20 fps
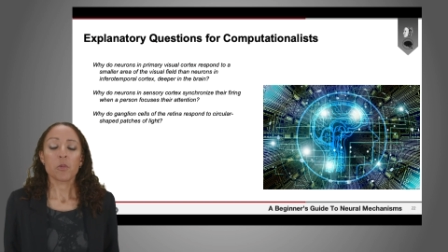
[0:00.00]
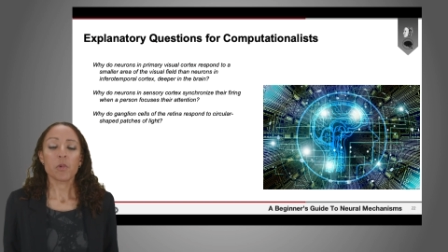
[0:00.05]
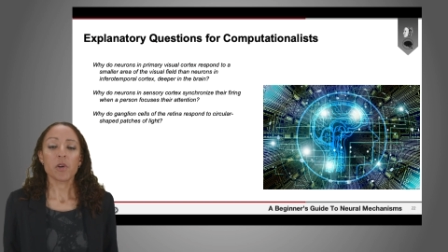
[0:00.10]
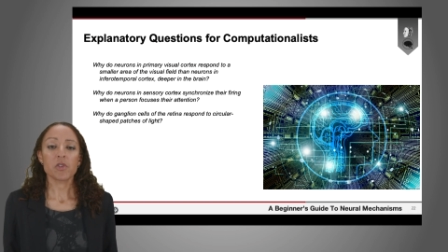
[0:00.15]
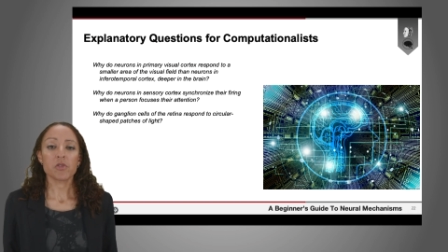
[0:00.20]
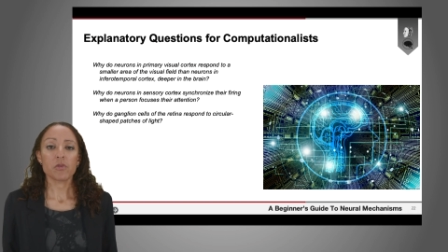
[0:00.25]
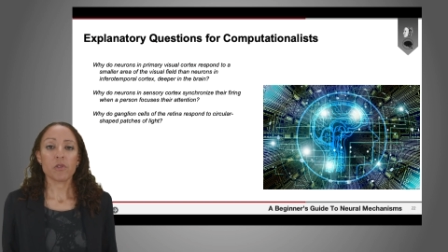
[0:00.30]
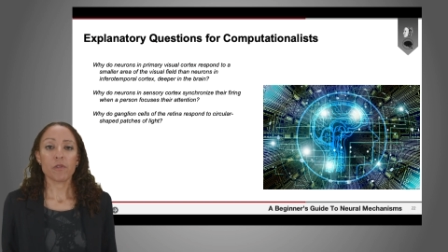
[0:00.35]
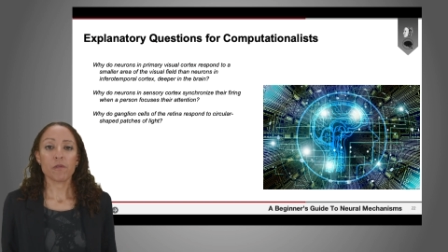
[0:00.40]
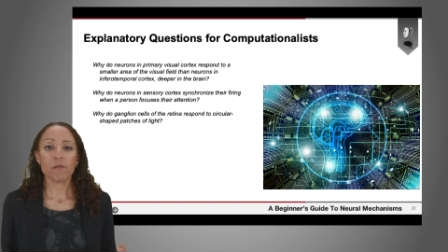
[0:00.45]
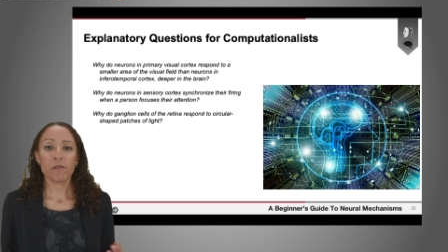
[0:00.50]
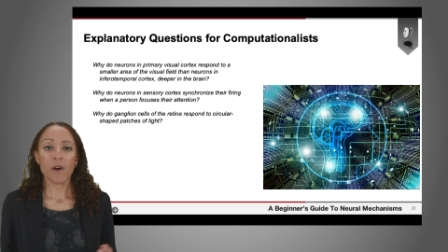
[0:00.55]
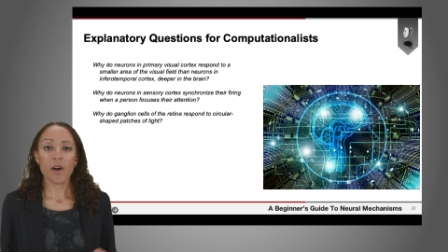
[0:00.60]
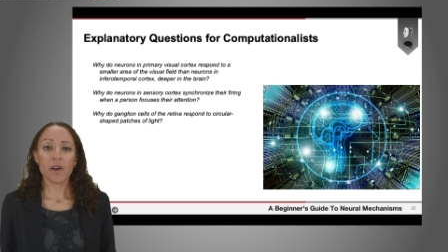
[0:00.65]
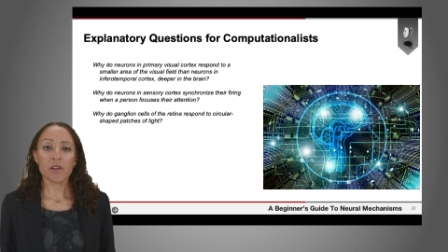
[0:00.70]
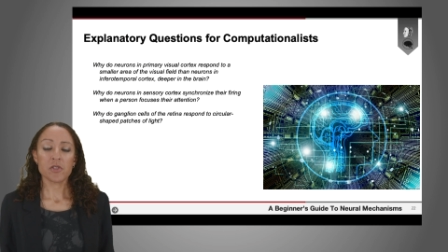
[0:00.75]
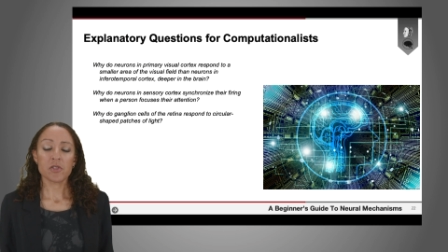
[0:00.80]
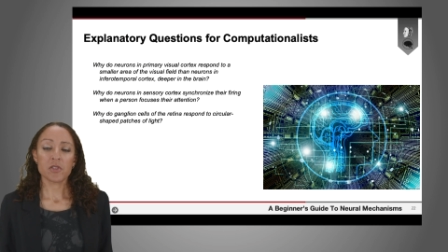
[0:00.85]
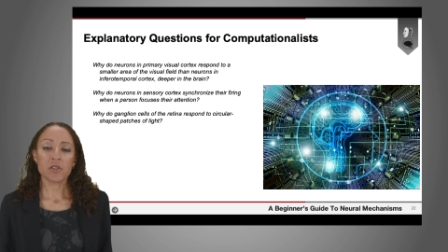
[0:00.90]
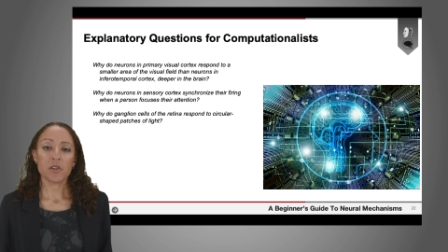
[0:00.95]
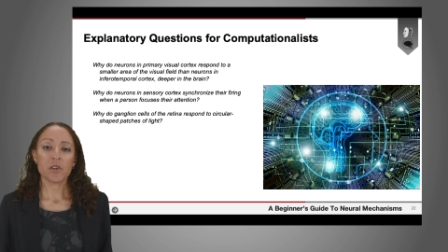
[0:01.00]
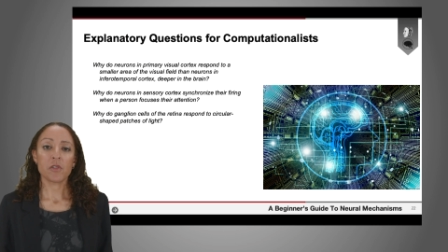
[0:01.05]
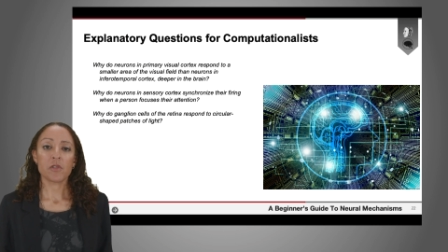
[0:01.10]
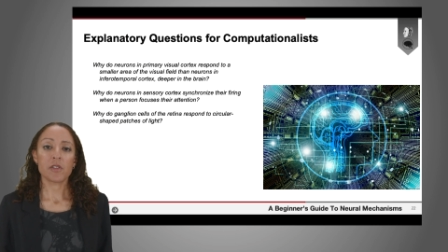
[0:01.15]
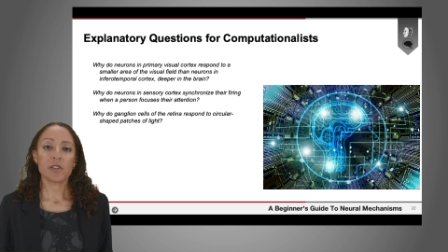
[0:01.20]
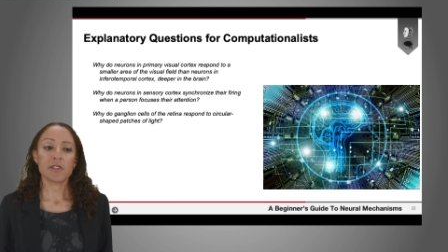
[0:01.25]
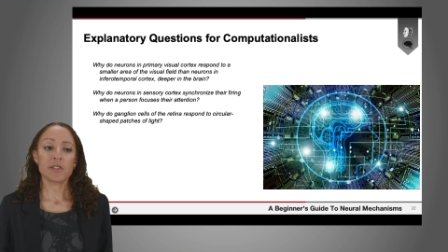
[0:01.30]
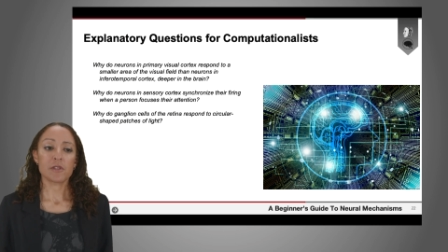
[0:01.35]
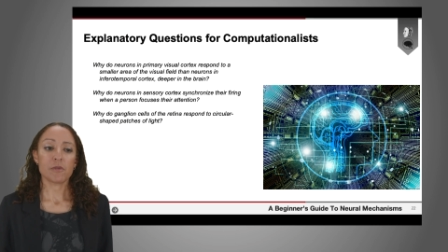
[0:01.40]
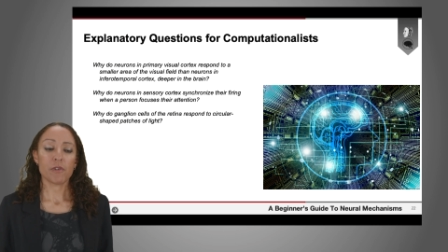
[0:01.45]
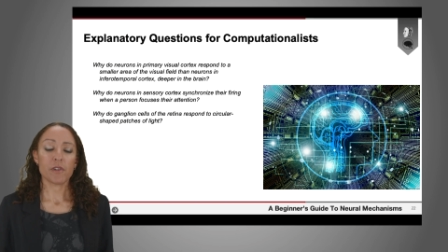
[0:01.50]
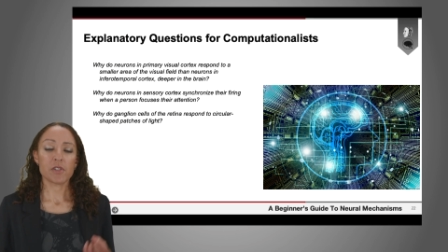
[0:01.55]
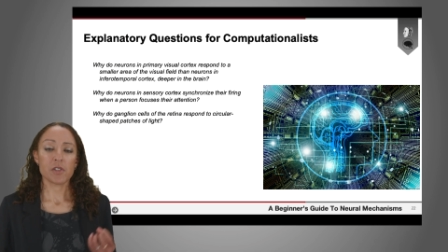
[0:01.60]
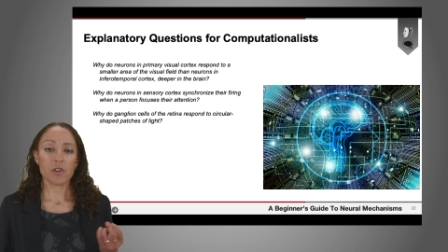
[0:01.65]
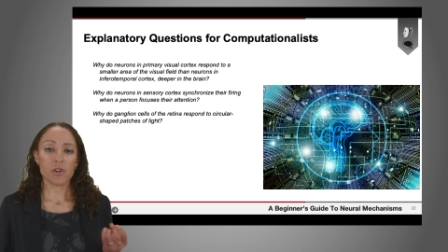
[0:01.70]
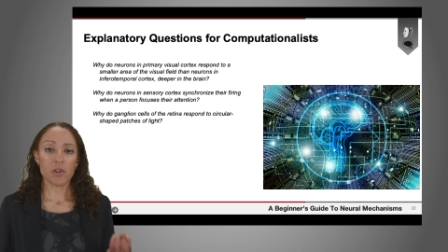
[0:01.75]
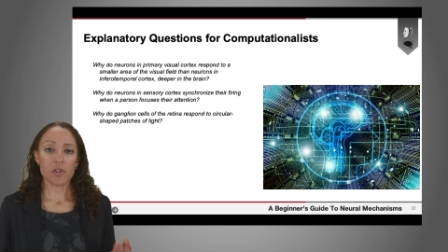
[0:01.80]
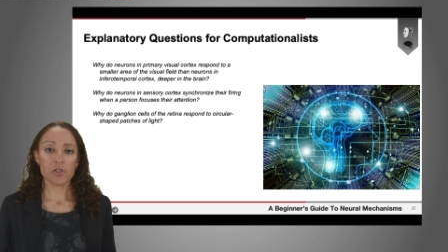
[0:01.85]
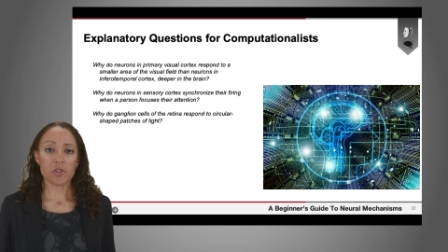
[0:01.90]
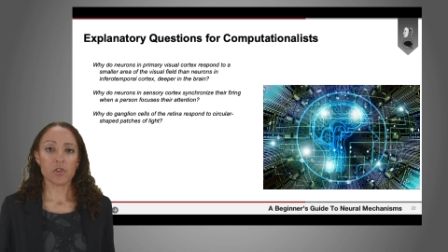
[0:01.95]
which refer to these
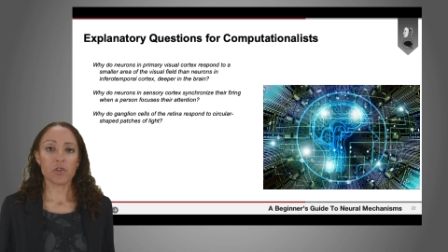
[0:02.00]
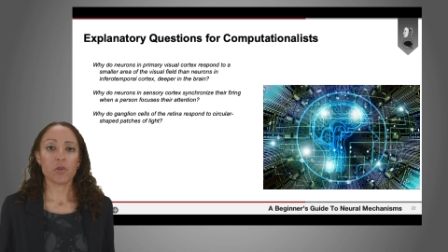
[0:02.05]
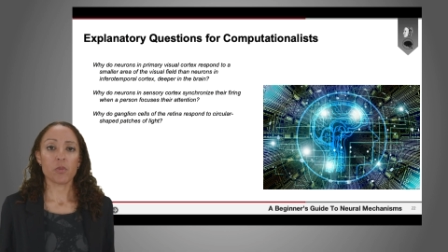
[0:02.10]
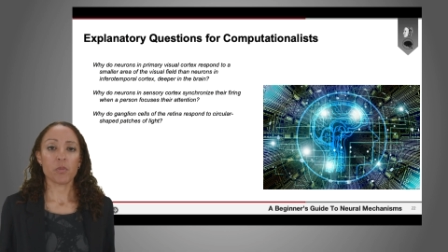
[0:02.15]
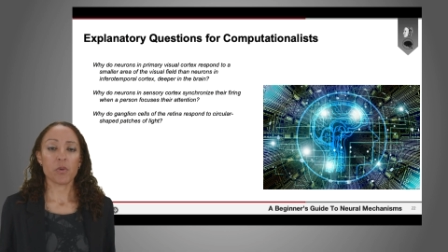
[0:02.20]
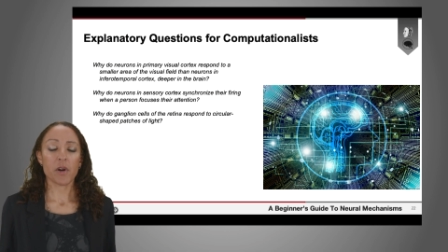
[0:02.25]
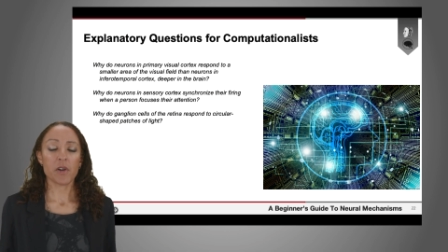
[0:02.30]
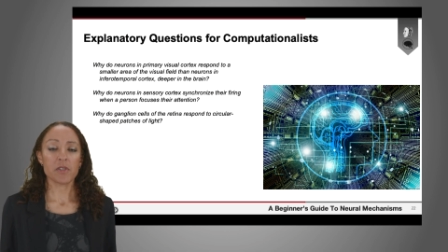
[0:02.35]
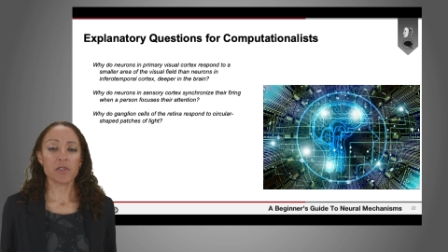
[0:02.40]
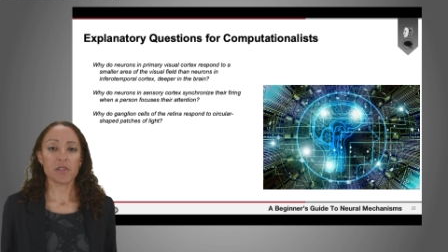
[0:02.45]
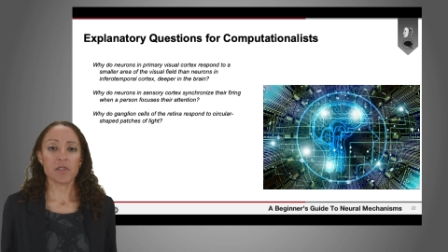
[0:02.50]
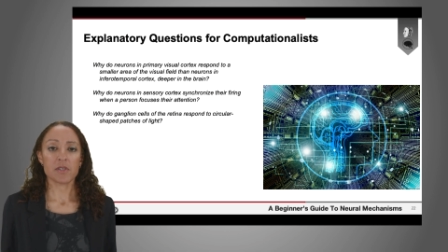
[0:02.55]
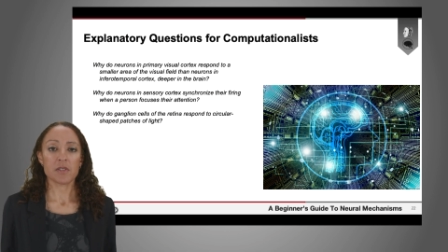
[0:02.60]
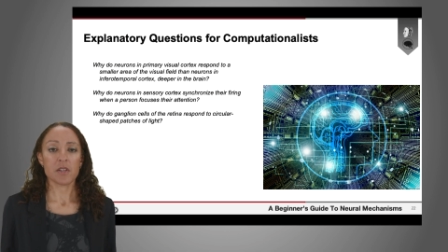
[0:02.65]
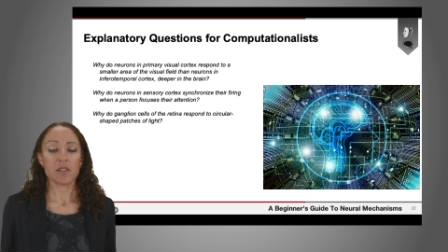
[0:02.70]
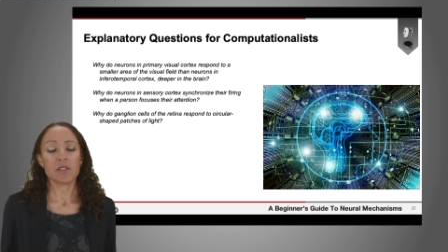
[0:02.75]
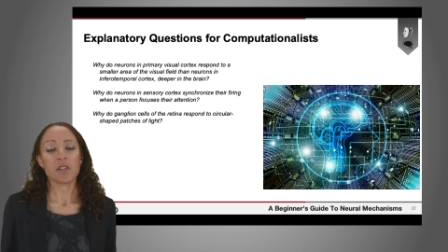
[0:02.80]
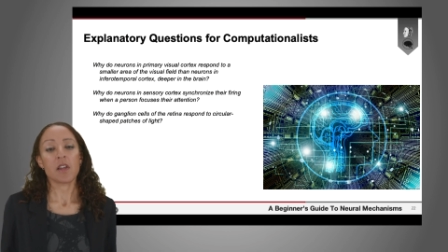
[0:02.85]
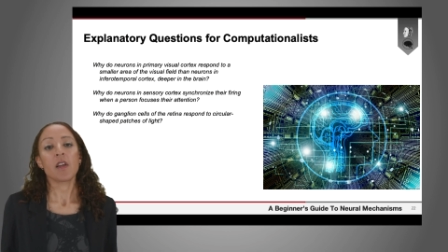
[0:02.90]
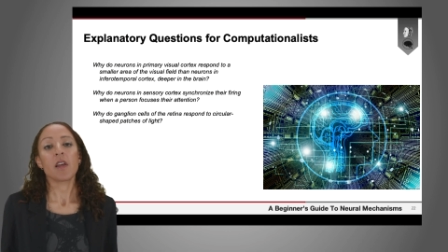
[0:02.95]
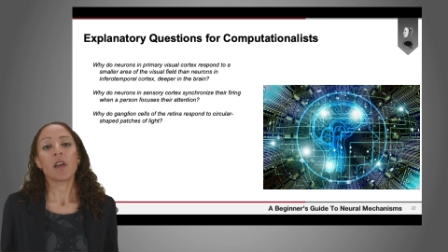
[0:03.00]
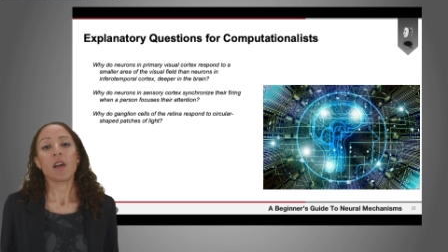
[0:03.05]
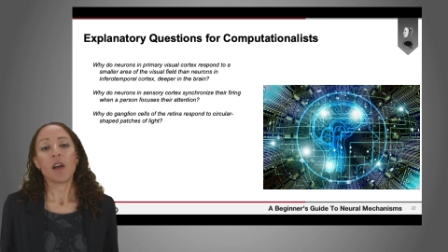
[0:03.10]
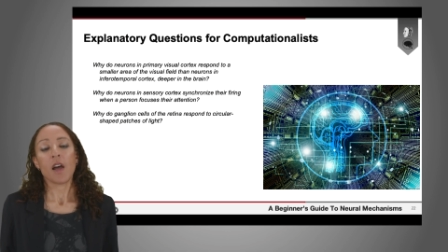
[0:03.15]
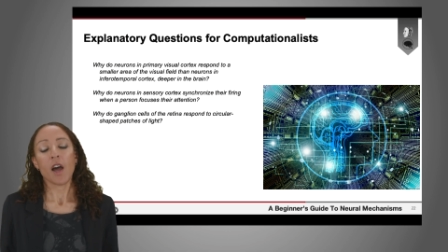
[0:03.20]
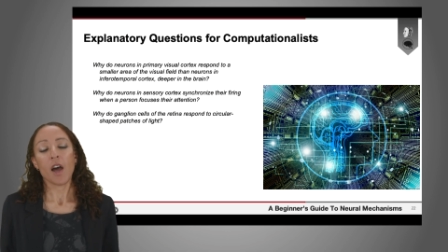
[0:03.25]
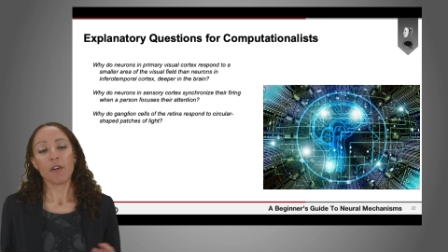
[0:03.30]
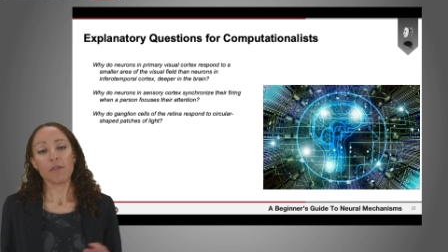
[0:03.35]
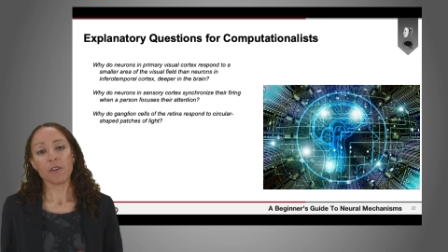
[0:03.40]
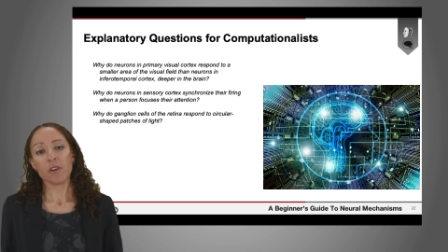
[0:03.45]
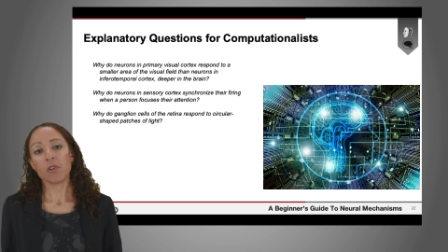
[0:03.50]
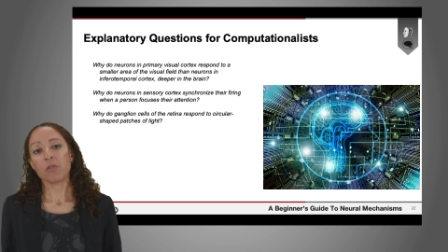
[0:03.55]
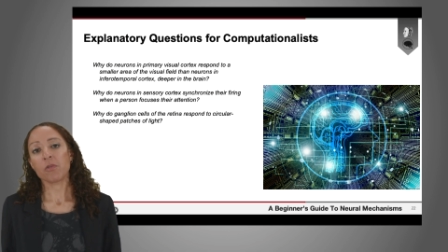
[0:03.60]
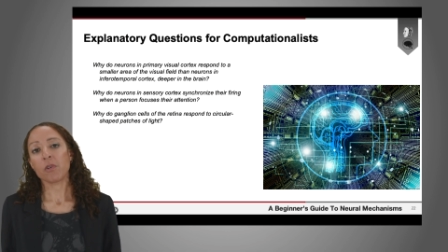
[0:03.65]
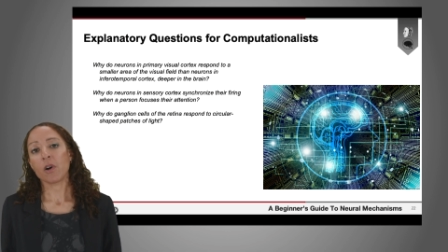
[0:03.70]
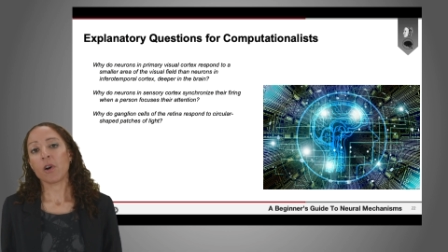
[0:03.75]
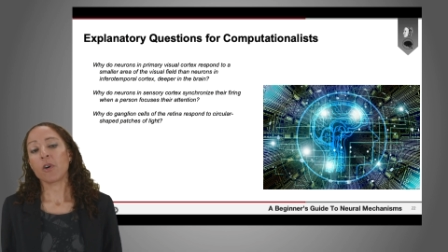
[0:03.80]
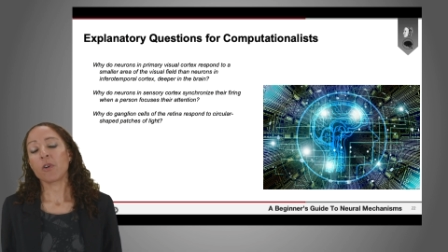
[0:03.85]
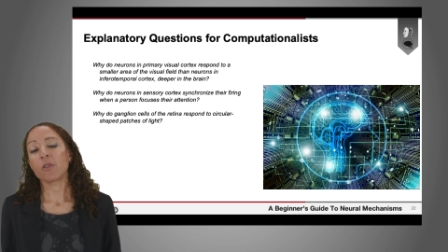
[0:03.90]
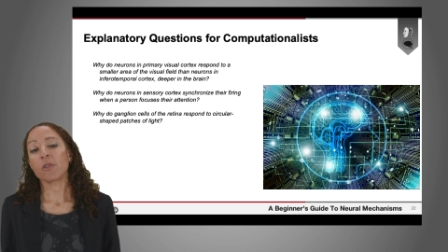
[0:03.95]
physiological processes having a
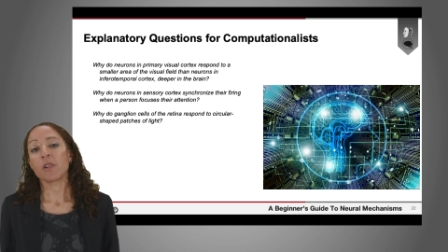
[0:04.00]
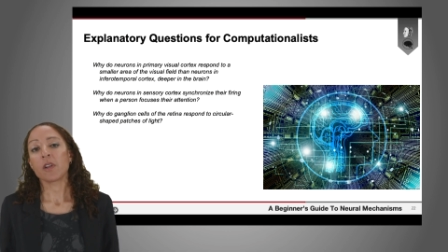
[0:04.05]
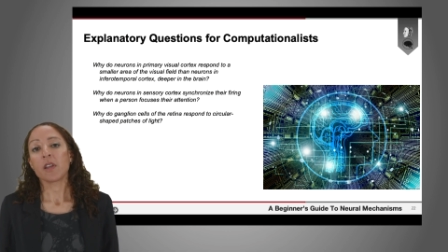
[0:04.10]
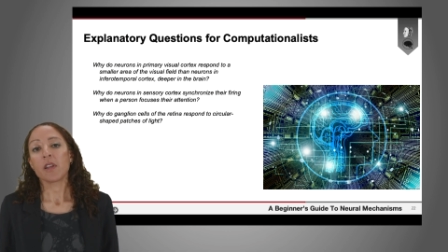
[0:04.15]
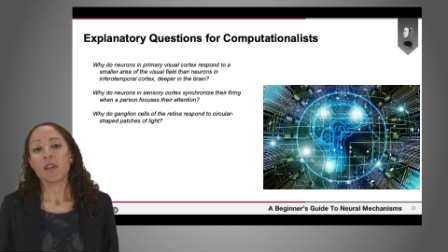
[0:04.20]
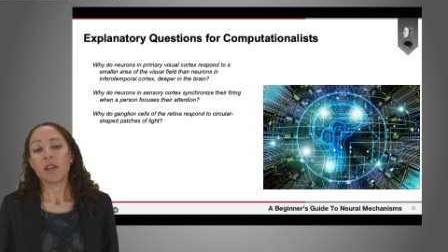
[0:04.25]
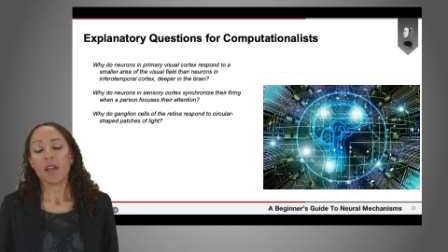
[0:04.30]
role